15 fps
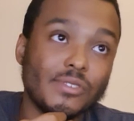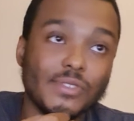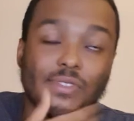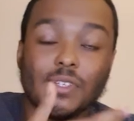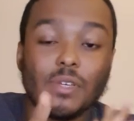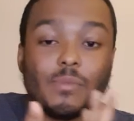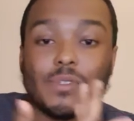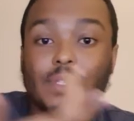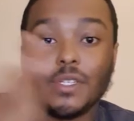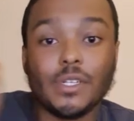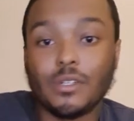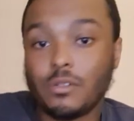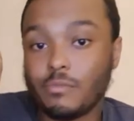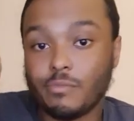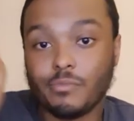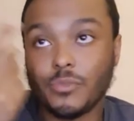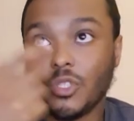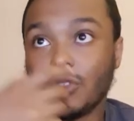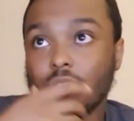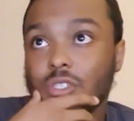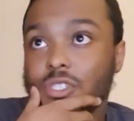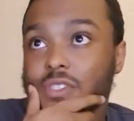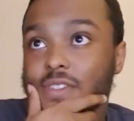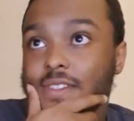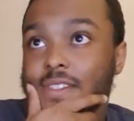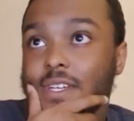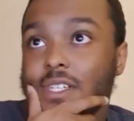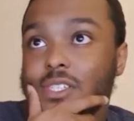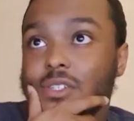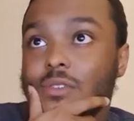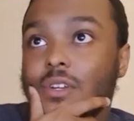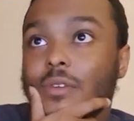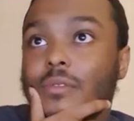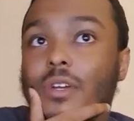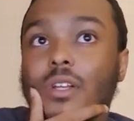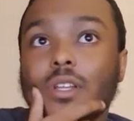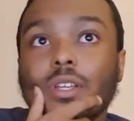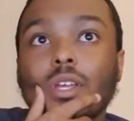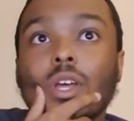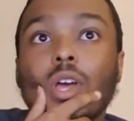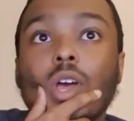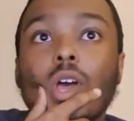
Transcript: the same as there, you can just attach it directly.